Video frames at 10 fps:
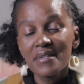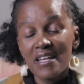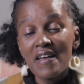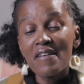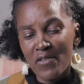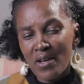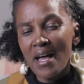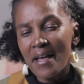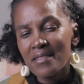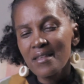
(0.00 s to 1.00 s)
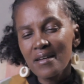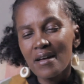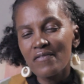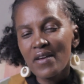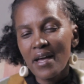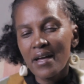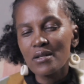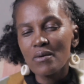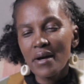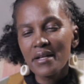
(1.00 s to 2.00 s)
that I think I've
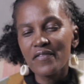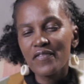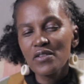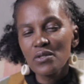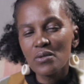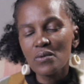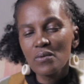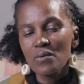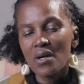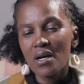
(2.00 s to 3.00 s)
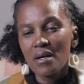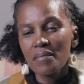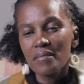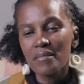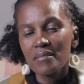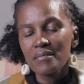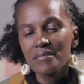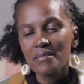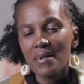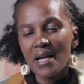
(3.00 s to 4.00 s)
had quite a few
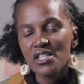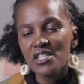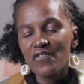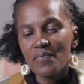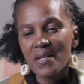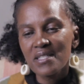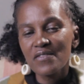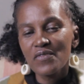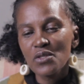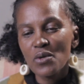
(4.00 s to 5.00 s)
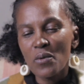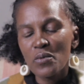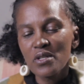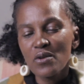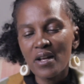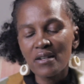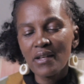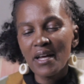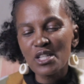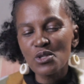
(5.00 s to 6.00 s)
achievements, even though I would not
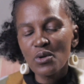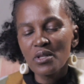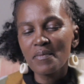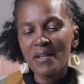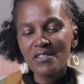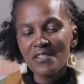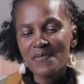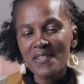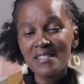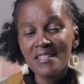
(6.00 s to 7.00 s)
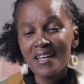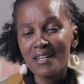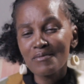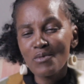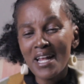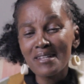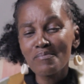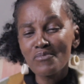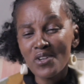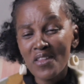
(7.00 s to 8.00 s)
like to call them achievements. I think I'd
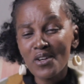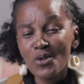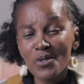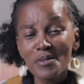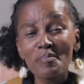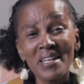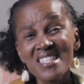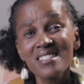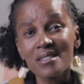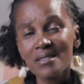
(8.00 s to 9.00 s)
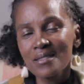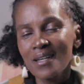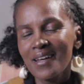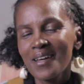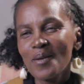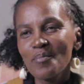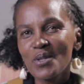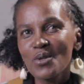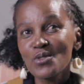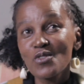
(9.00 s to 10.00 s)
rather call them blessings
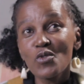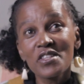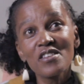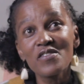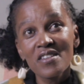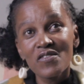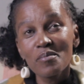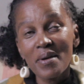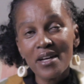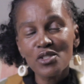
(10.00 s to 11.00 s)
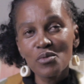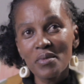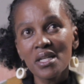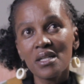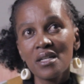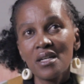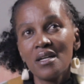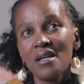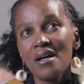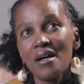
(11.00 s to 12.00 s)
because of what they've given back to me.
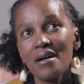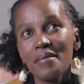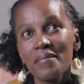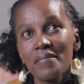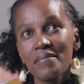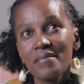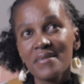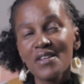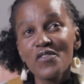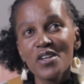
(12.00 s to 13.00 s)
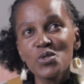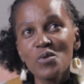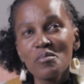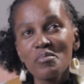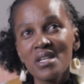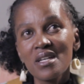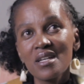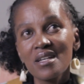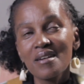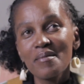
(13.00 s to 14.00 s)
The first one
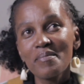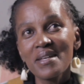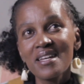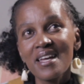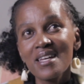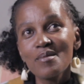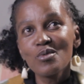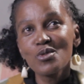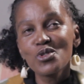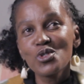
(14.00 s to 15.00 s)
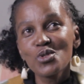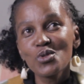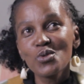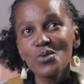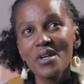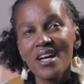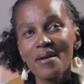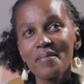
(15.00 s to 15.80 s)
being able to